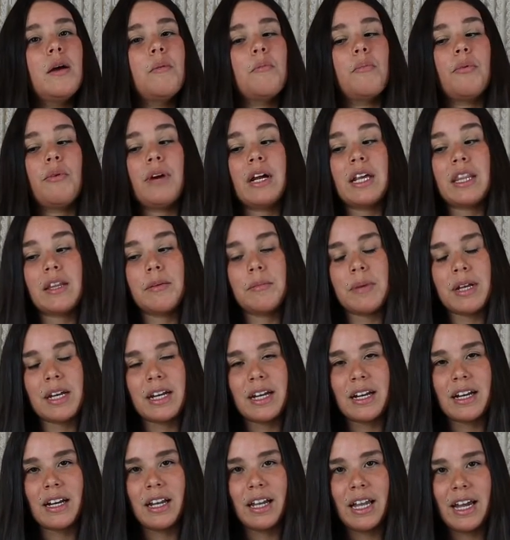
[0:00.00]
bring them in
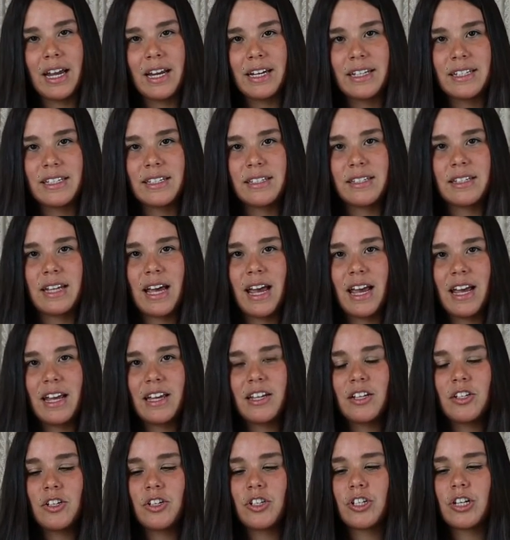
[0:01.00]
at a later
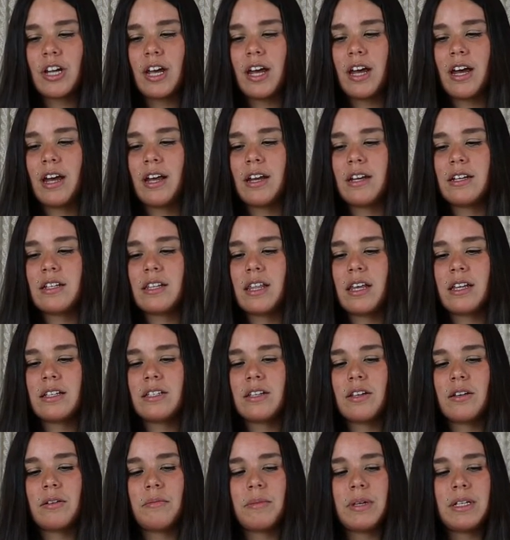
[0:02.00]
stage, and that's
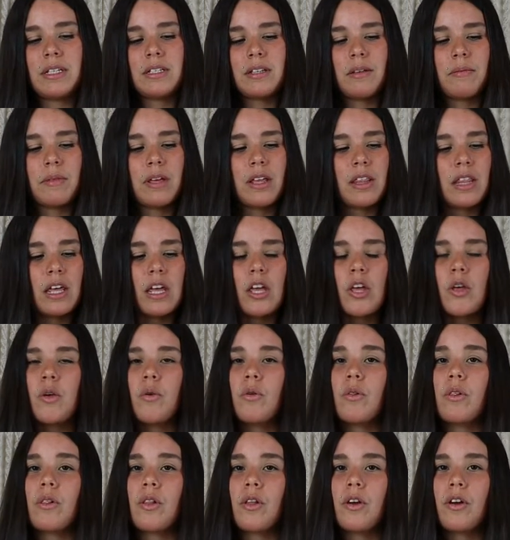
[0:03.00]
going to be something that
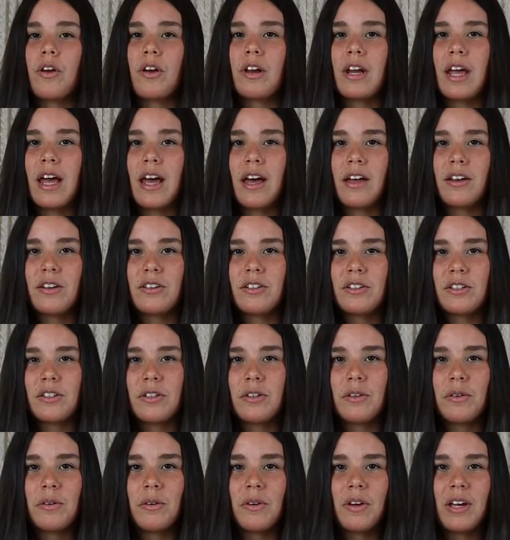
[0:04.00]
you'll learn how to
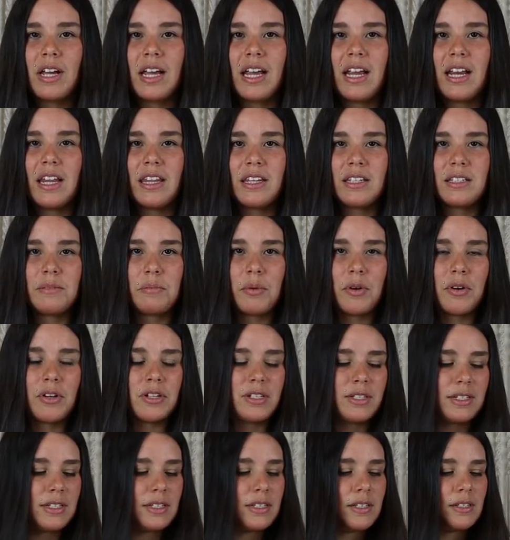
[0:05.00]
do in this
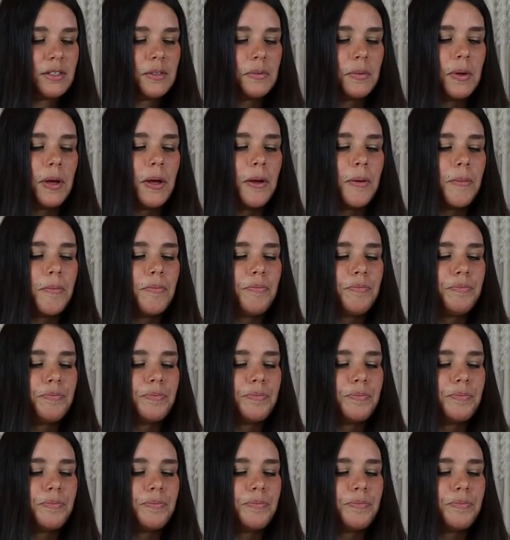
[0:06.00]
process as well.